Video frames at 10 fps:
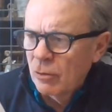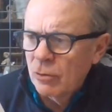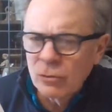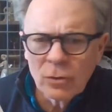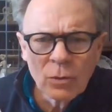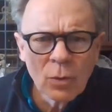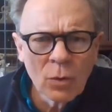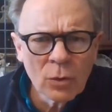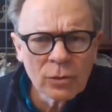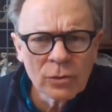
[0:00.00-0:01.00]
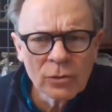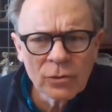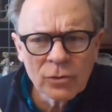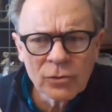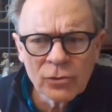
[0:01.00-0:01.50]
So
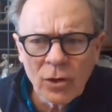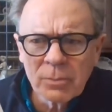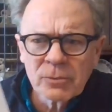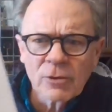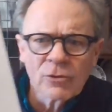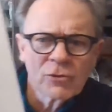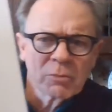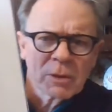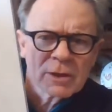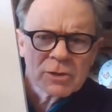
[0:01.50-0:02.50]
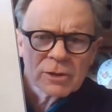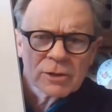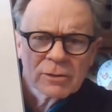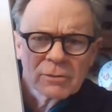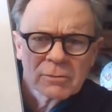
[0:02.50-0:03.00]
Horton stopped splashing.